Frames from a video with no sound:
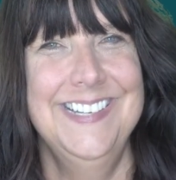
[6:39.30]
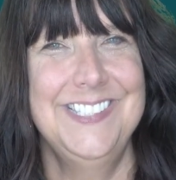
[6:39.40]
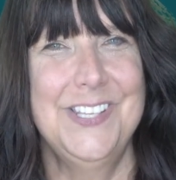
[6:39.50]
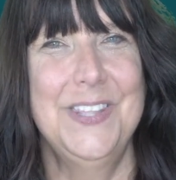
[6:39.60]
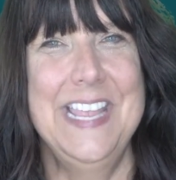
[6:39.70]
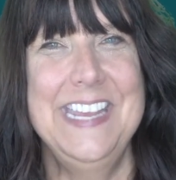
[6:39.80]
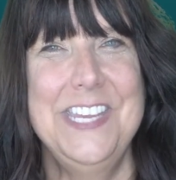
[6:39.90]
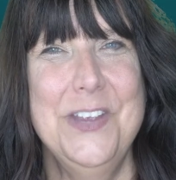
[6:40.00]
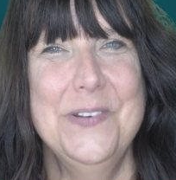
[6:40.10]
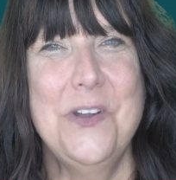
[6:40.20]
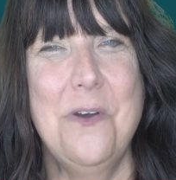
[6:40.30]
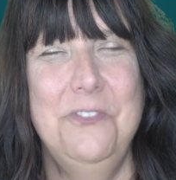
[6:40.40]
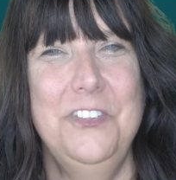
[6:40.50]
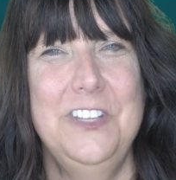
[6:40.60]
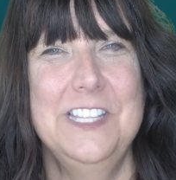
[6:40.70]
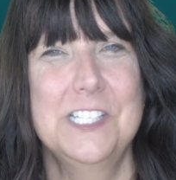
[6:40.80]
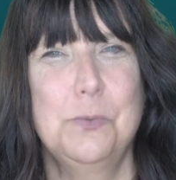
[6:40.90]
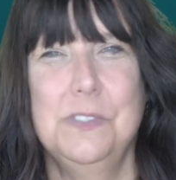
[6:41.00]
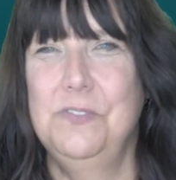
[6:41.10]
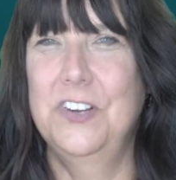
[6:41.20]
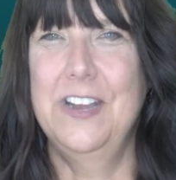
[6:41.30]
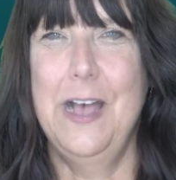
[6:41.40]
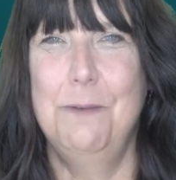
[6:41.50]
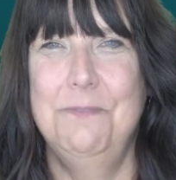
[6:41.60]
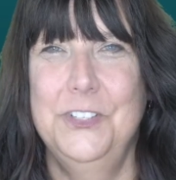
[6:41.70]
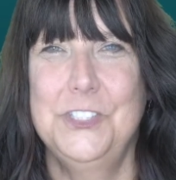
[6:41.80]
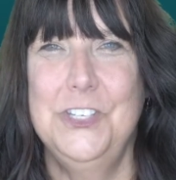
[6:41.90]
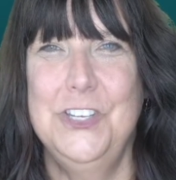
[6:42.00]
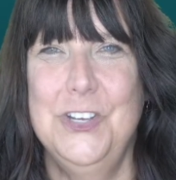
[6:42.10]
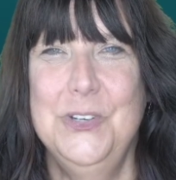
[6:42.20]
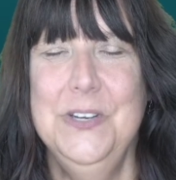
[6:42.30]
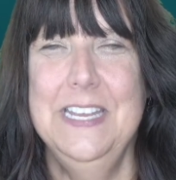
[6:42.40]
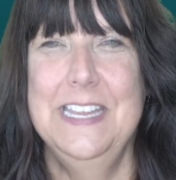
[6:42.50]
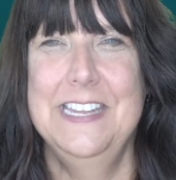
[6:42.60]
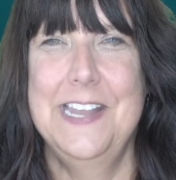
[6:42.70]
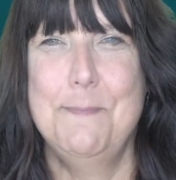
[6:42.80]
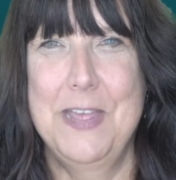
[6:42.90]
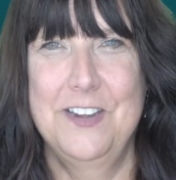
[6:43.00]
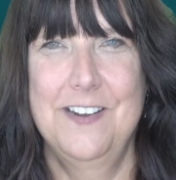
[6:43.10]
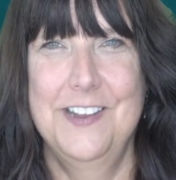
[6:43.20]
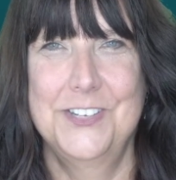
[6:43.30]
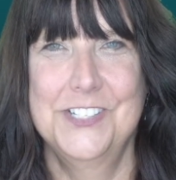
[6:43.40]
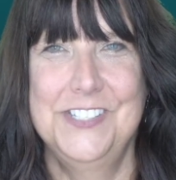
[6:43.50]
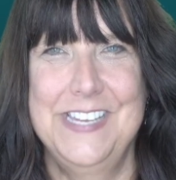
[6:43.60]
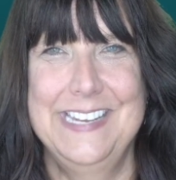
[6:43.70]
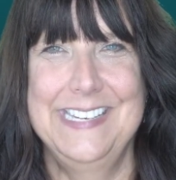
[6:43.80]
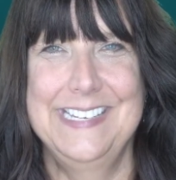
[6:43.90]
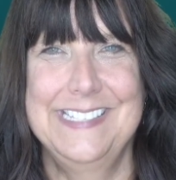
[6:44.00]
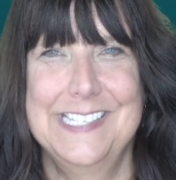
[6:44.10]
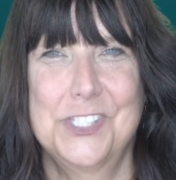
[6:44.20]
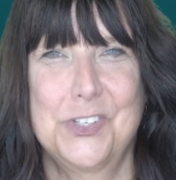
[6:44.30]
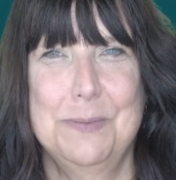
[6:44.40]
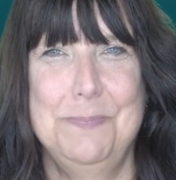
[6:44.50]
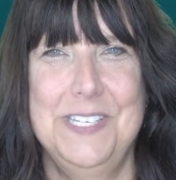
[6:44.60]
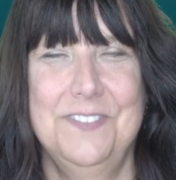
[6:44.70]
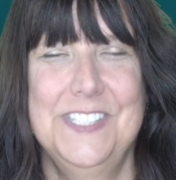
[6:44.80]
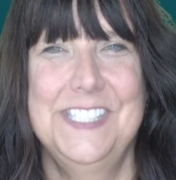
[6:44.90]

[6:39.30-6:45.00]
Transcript: So thank you, and hopefully this was very helpful to you in better understanding descriptive